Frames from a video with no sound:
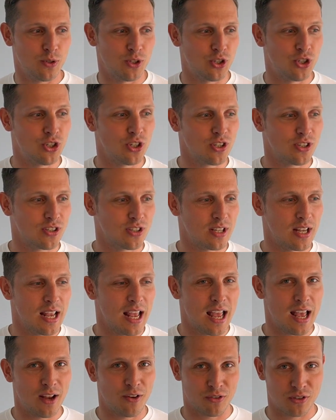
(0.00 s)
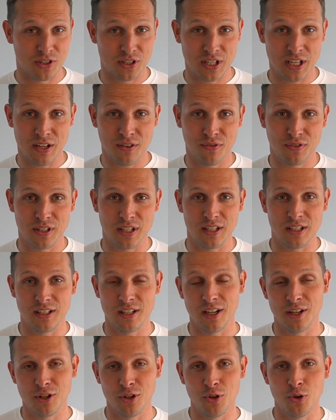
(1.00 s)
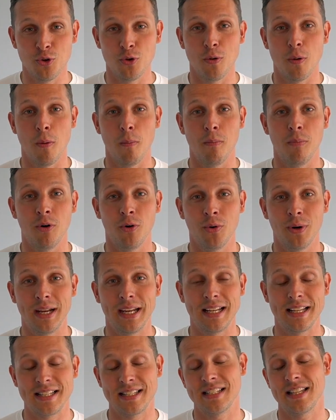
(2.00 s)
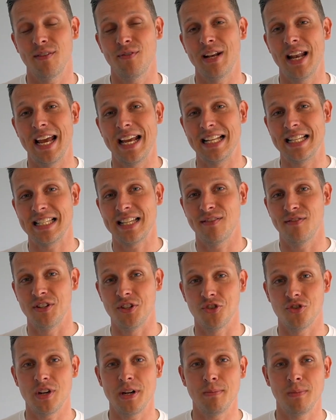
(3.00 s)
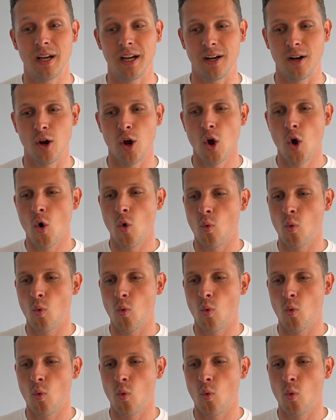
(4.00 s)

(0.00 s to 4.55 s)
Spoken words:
which just received their new Boeing 787 Dreamliner,